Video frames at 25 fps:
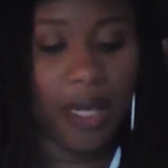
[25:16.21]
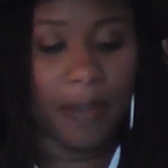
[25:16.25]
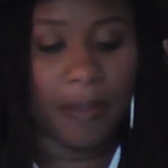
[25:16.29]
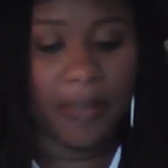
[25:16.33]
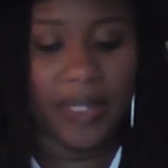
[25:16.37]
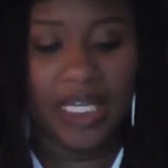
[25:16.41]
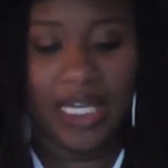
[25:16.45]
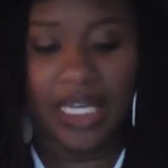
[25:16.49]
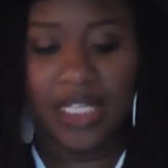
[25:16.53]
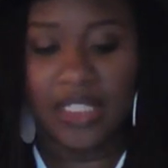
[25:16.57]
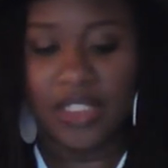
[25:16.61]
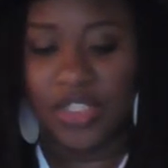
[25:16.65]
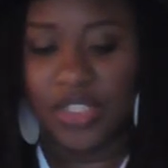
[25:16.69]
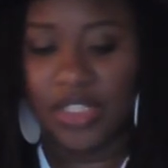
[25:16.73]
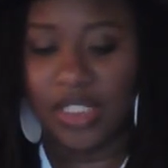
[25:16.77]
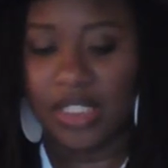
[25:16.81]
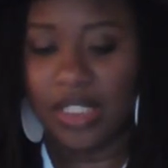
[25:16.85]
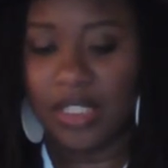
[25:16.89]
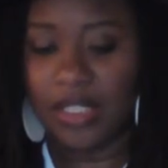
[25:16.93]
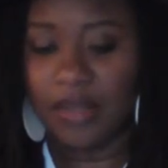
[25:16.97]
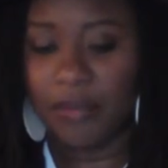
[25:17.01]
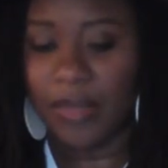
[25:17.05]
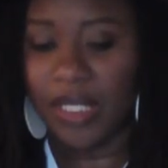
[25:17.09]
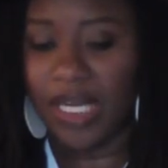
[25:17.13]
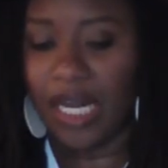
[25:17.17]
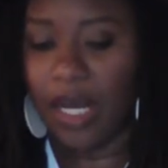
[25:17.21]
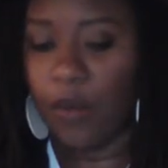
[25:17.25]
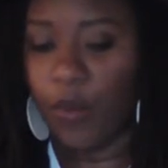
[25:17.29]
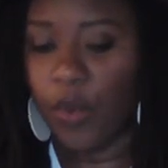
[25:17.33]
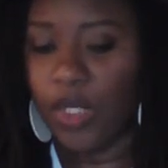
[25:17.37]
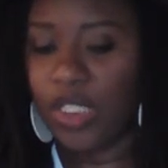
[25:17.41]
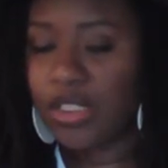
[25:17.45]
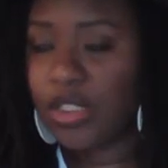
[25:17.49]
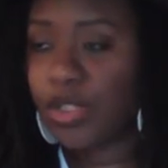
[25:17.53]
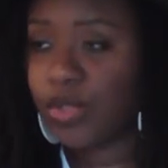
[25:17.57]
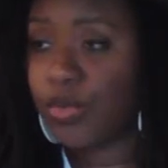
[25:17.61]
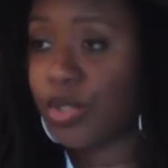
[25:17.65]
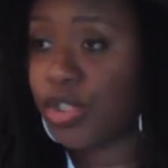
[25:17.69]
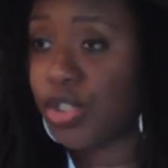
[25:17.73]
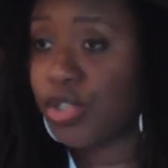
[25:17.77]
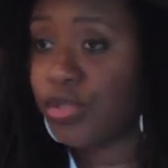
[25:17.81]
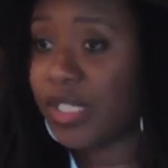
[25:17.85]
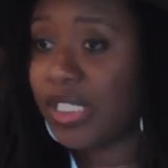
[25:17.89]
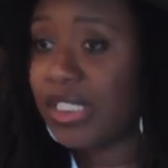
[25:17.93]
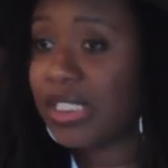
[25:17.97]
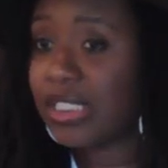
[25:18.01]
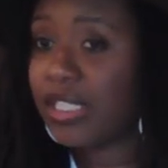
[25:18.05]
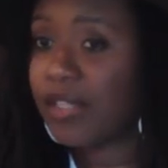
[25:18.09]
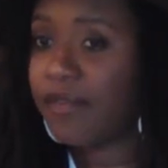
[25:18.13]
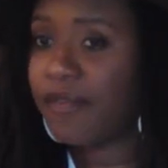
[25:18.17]
PhD, but I wanted to
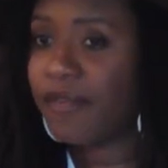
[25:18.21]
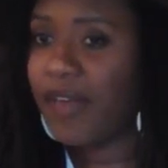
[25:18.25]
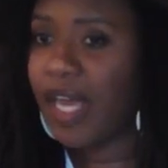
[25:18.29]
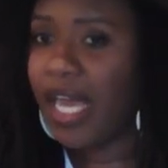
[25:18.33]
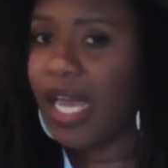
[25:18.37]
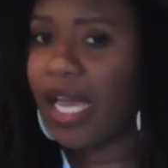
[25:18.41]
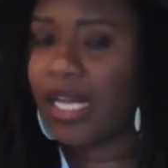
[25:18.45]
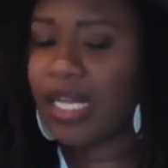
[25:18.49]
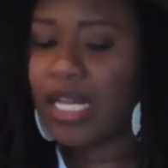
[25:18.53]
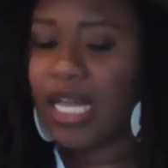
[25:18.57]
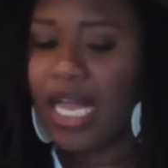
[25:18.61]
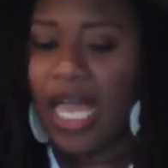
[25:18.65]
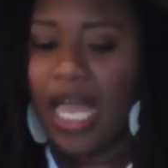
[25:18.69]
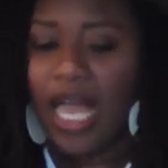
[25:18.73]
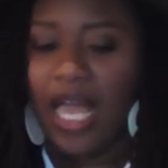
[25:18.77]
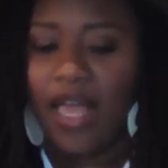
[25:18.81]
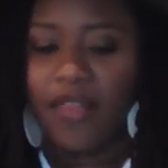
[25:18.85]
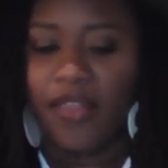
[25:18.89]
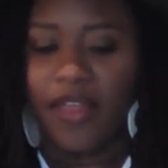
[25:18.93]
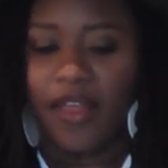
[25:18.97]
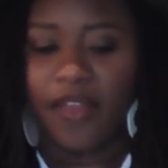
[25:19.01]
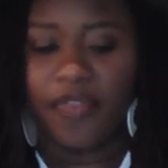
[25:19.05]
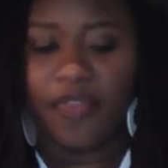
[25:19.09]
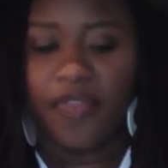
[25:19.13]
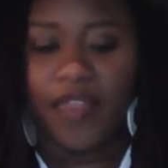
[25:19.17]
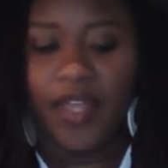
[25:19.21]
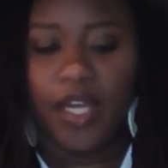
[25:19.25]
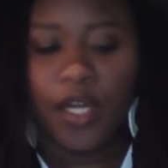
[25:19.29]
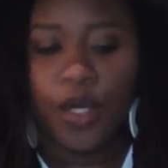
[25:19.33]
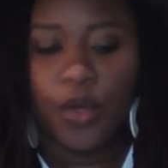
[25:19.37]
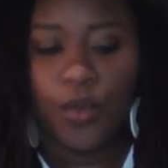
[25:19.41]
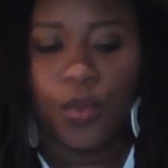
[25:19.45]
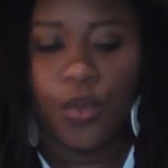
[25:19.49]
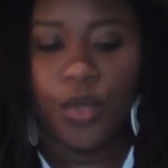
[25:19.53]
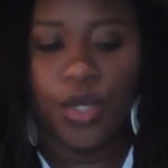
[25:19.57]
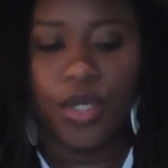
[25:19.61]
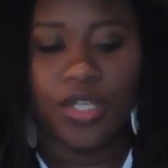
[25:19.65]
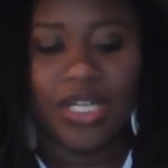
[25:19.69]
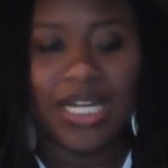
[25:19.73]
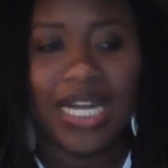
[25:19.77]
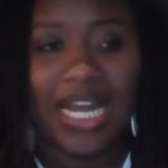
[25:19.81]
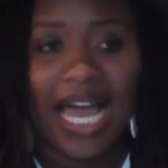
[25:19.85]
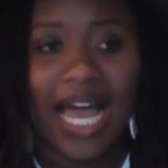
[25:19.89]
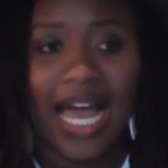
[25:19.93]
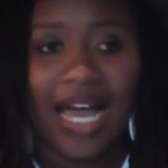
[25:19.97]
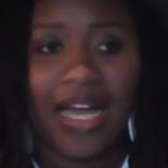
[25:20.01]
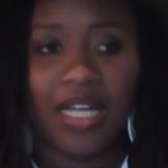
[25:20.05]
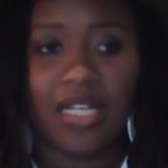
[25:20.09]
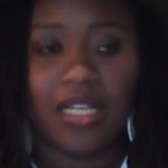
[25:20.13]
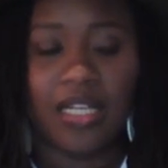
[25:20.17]
address the fact that there were
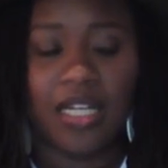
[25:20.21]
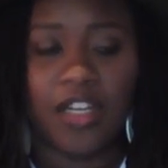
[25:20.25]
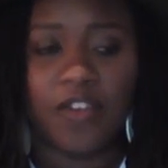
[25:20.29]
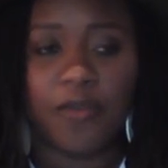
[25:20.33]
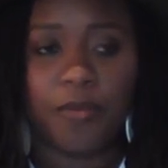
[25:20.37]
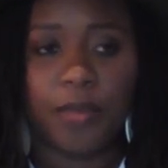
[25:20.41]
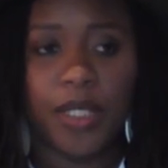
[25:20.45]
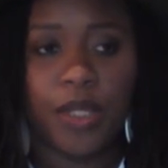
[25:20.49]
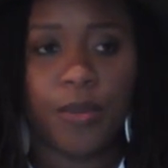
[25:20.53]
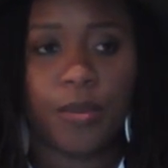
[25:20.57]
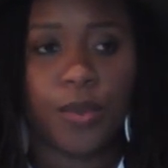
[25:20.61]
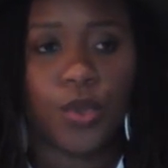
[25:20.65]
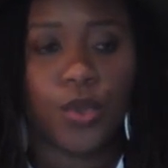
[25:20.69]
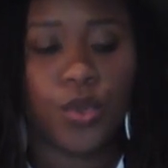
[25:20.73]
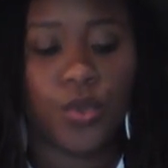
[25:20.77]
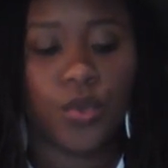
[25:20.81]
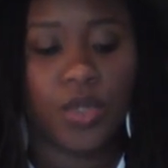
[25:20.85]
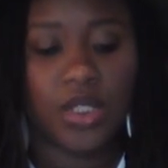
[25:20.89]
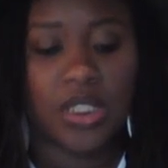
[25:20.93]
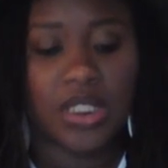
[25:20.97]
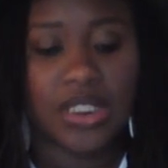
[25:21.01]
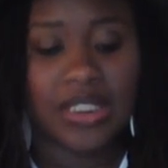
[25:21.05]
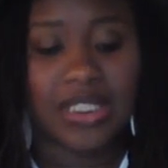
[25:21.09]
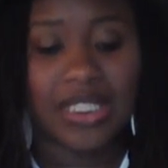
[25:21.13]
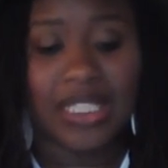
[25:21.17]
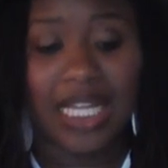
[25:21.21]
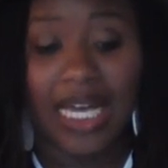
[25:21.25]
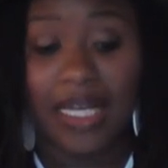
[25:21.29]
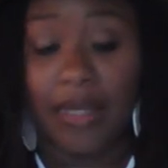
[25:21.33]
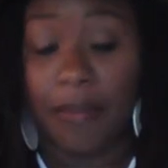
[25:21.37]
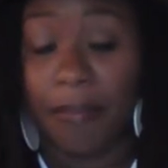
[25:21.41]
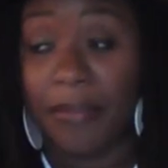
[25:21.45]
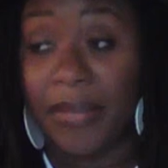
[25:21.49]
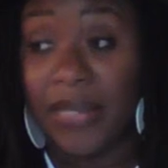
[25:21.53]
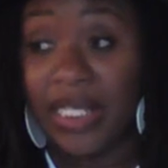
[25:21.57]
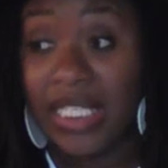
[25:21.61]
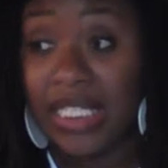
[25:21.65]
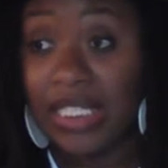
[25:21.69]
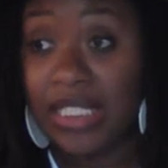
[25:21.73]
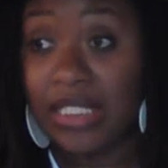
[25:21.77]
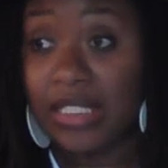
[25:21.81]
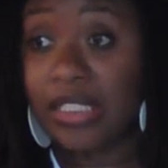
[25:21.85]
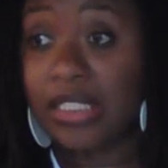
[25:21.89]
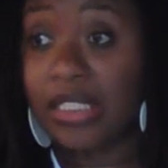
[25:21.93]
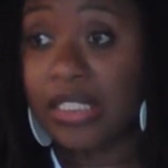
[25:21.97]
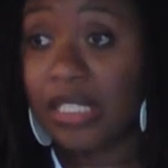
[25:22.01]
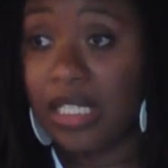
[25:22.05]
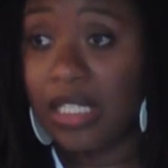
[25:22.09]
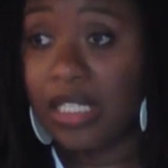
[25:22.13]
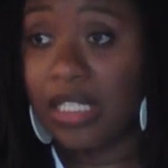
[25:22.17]
not enough people who looked like me
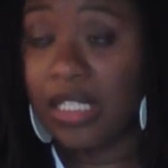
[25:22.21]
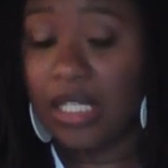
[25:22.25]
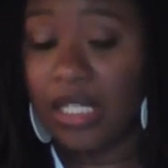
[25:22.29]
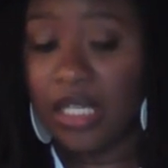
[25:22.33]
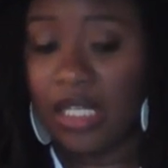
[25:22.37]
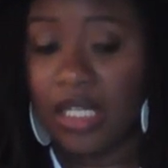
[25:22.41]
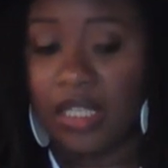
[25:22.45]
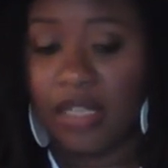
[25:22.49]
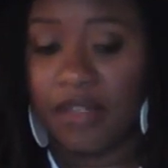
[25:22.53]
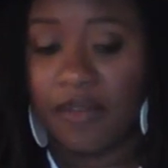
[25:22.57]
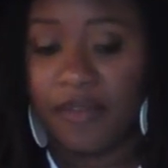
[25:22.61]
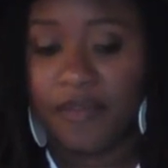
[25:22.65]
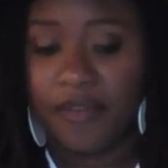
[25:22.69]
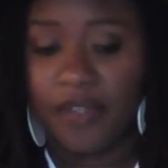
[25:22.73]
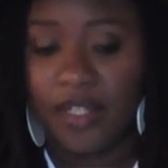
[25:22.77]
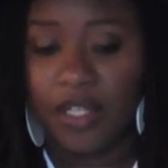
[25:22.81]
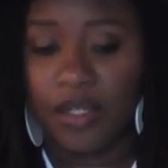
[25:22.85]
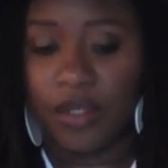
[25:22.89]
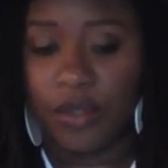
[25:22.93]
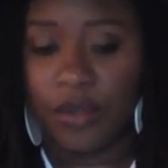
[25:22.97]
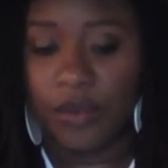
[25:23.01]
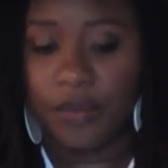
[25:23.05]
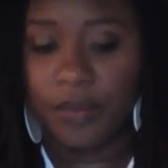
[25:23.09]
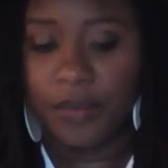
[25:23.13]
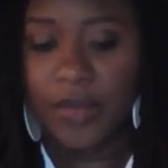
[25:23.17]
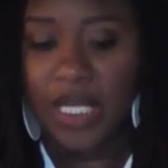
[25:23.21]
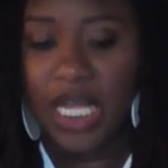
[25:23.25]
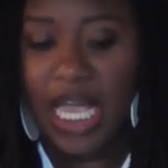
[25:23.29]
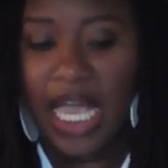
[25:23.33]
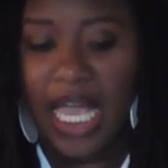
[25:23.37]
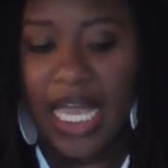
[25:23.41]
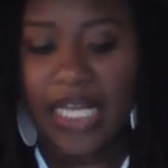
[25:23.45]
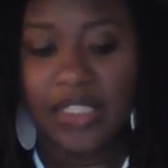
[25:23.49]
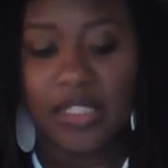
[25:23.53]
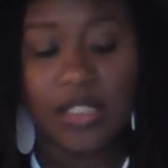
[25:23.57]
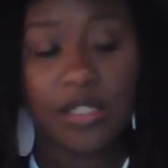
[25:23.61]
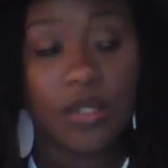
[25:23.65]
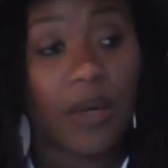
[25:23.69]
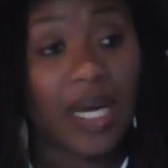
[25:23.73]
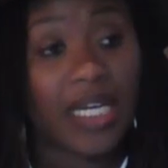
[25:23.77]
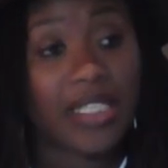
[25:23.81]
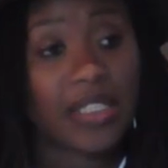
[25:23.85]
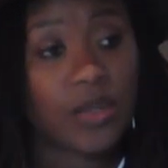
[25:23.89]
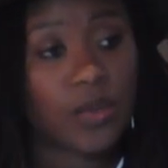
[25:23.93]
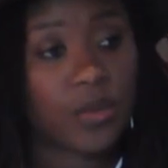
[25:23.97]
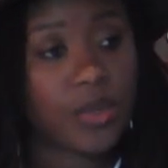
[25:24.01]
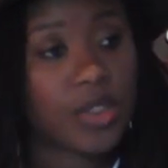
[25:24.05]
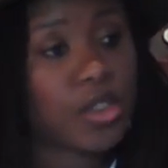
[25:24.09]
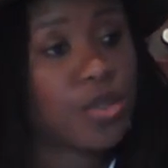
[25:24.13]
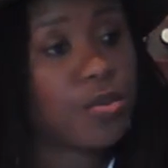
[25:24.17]
studying in the field. And so I
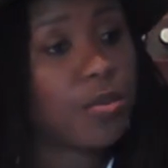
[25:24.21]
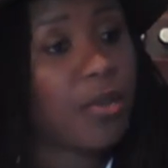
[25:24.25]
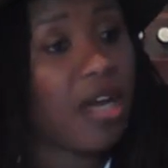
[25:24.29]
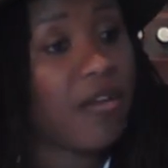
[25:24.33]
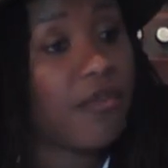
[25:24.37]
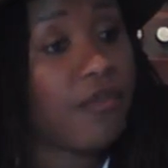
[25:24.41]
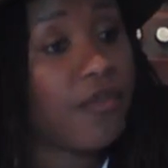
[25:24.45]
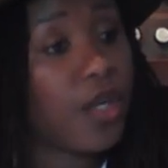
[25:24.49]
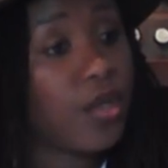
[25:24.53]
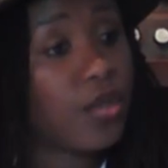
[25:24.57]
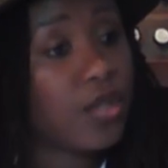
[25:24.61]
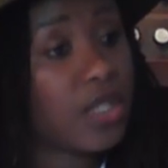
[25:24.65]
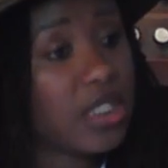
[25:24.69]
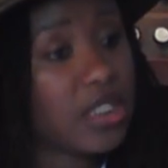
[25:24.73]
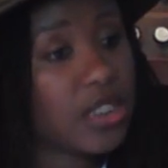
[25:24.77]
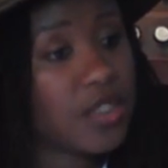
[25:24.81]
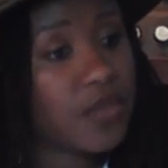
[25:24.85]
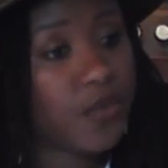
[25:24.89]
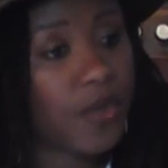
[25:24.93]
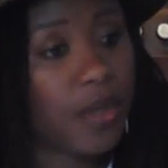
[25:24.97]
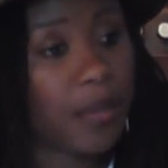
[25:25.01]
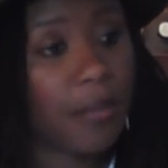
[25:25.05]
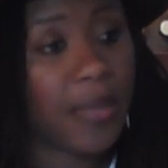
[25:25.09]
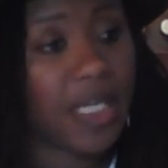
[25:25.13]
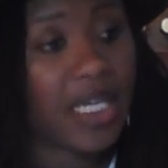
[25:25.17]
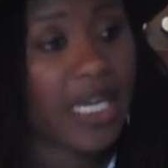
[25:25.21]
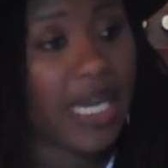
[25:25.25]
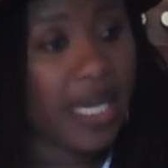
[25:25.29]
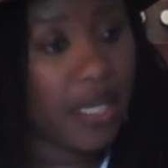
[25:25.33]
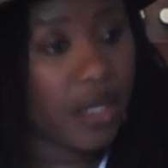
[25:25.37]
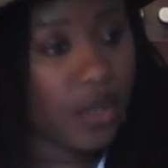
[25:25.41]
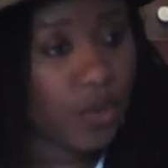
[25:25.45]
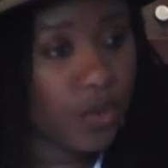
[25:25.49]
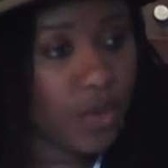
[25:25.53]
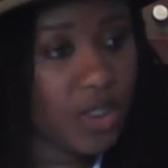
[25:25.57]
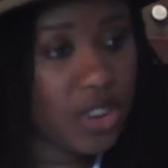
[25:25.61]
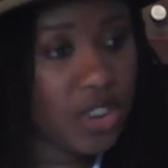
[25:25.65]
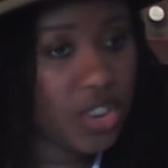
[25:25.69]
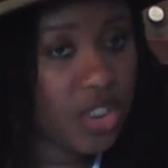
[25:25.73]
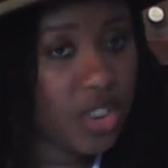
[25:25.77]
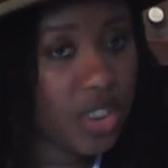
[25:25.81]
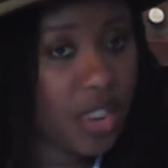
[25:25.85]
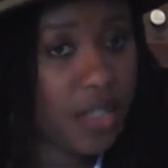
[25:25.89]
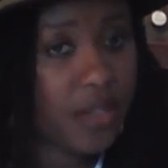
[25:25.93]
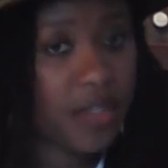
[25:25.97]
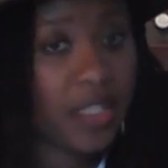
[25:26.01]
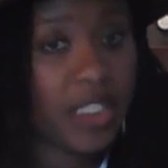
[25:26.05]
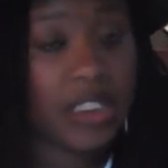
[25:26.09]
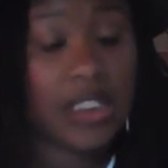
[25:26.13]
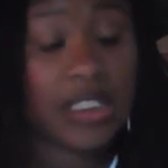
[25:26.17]
switched my focus from mechanical
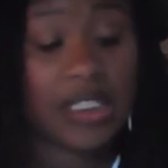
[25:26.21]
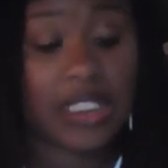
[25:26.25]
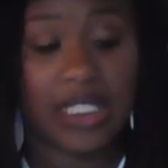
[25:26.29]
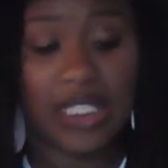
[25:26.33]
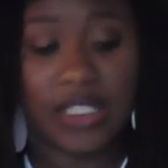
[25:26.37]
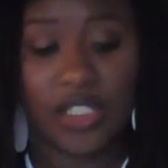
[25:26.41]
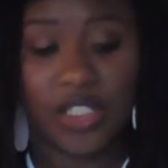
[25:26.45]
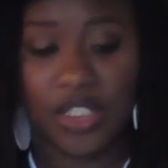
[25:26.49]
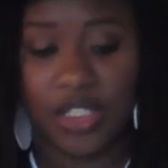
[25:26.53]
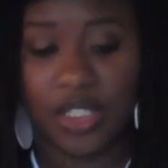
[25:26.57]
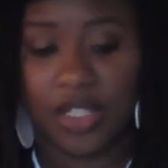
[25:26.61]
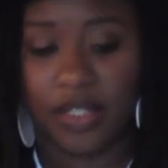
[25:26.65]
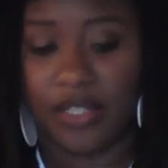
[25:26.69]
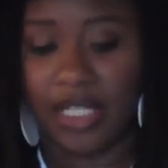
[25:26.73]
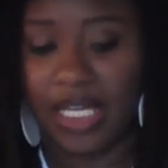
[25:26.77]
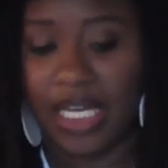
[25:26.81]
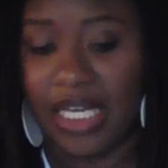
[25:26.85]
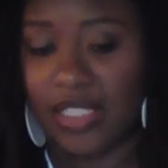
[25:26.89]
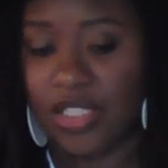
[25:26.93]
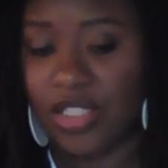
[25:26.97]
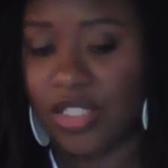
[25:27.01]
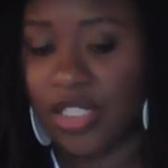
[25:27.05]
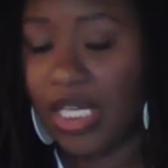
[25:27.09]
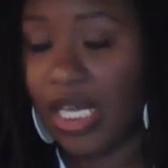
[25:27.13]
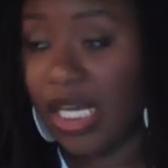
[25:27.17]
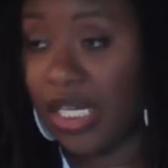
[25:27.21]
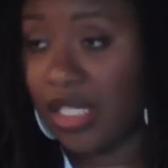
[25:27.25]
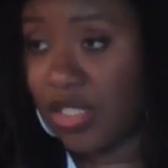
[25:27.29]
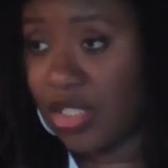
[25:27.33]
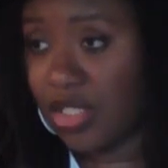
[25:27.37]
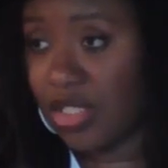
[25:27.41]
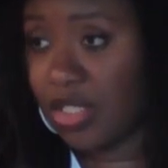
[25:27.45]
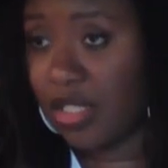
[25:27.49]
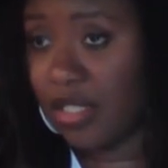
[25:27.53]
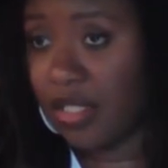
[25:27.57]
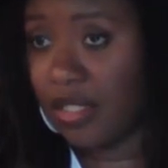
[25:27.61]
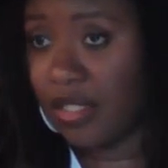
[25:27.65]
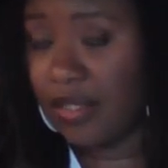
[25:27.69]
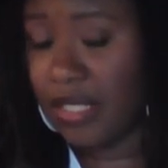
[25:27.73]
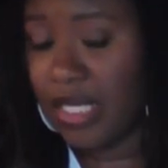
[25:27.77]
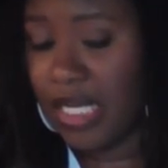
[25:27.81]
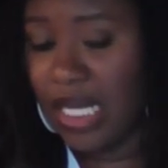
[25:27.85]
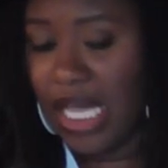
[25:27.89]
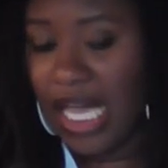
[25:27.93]
engineering to engineering education.